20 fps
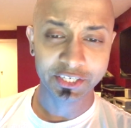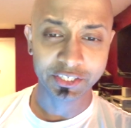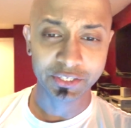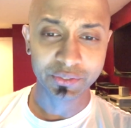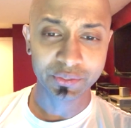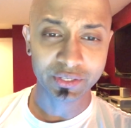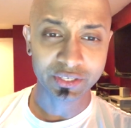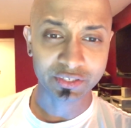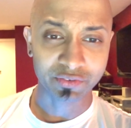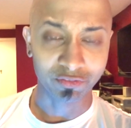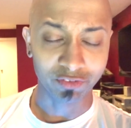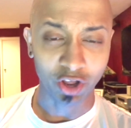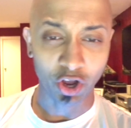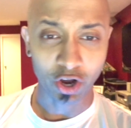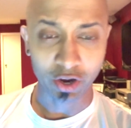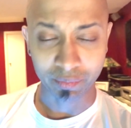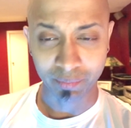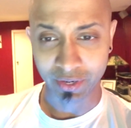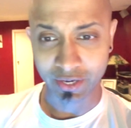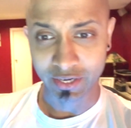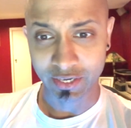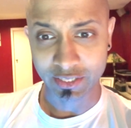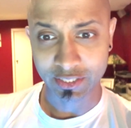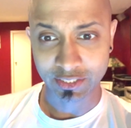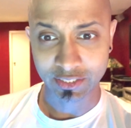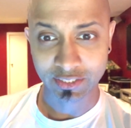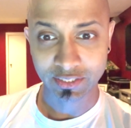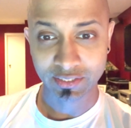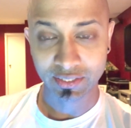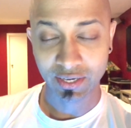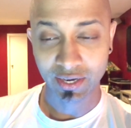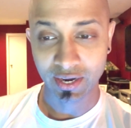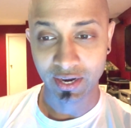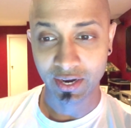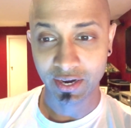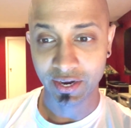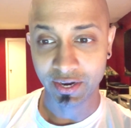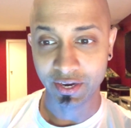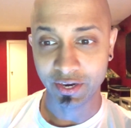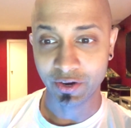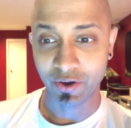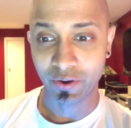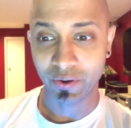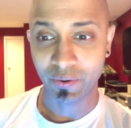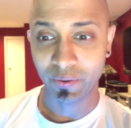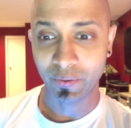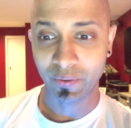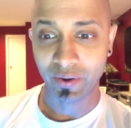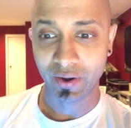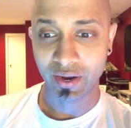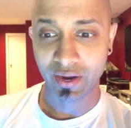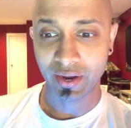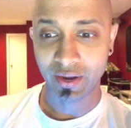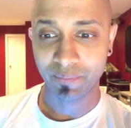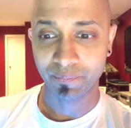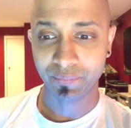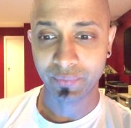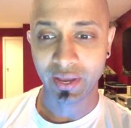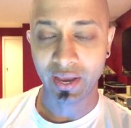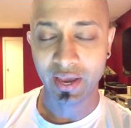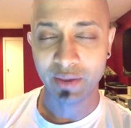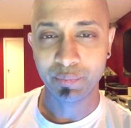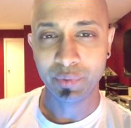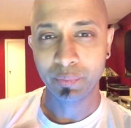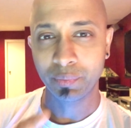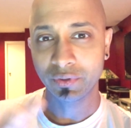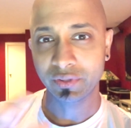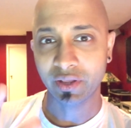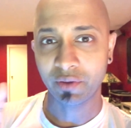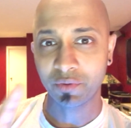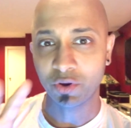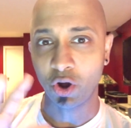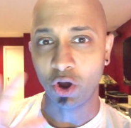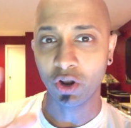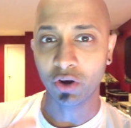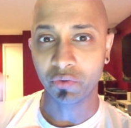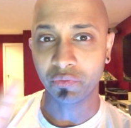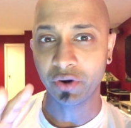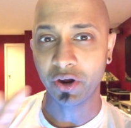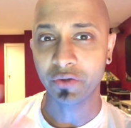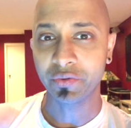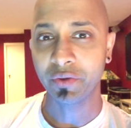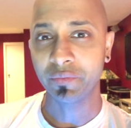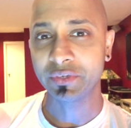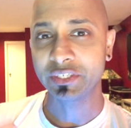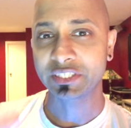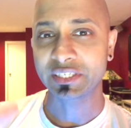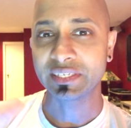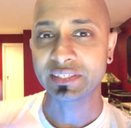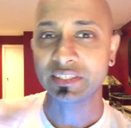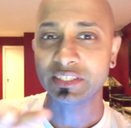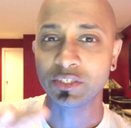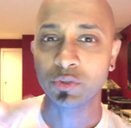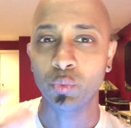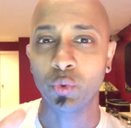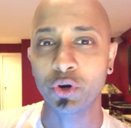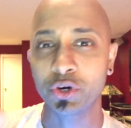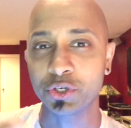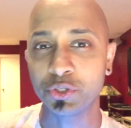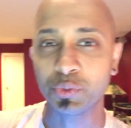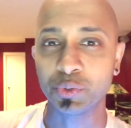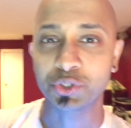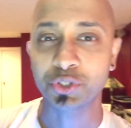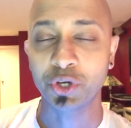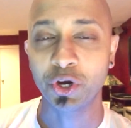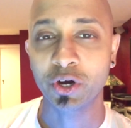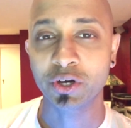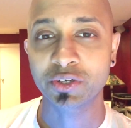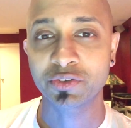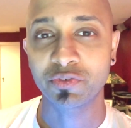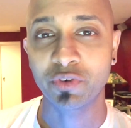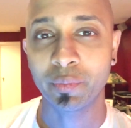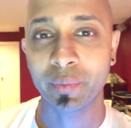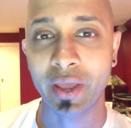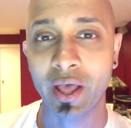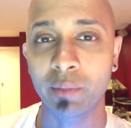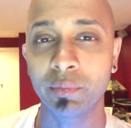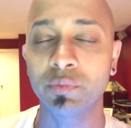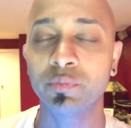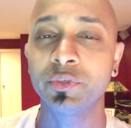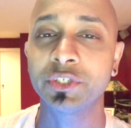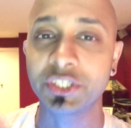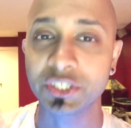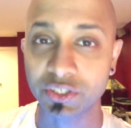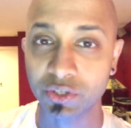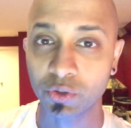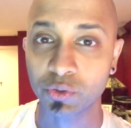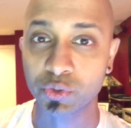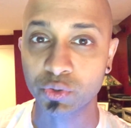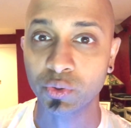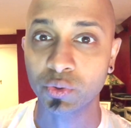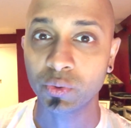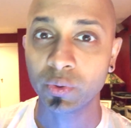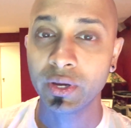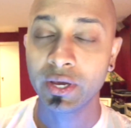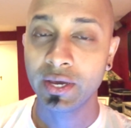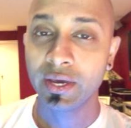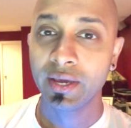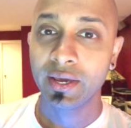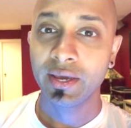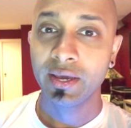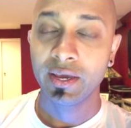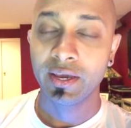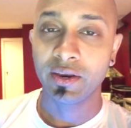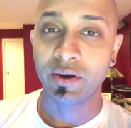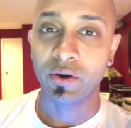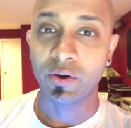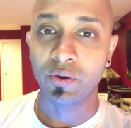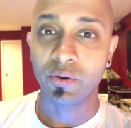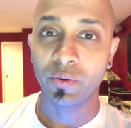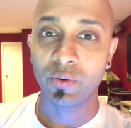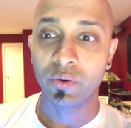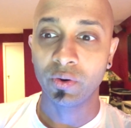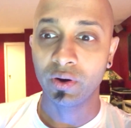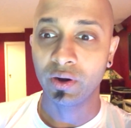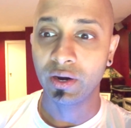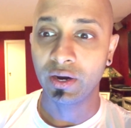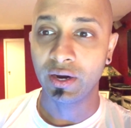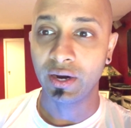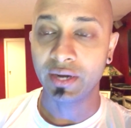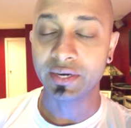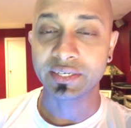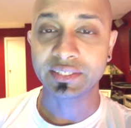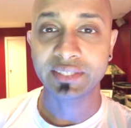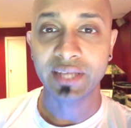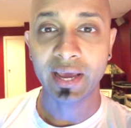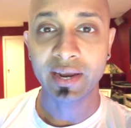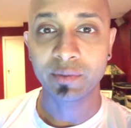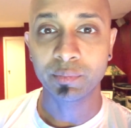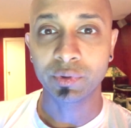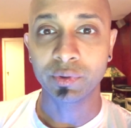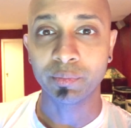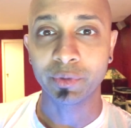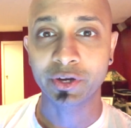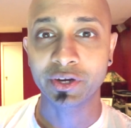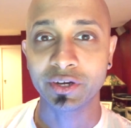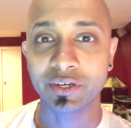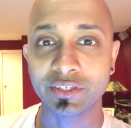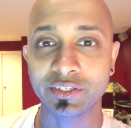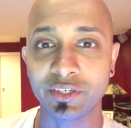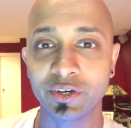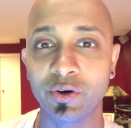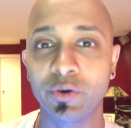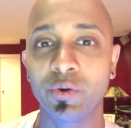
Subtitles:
to do this vlog because I had people that were all around. They were just listening to one or two songs from the album, which is also understandable because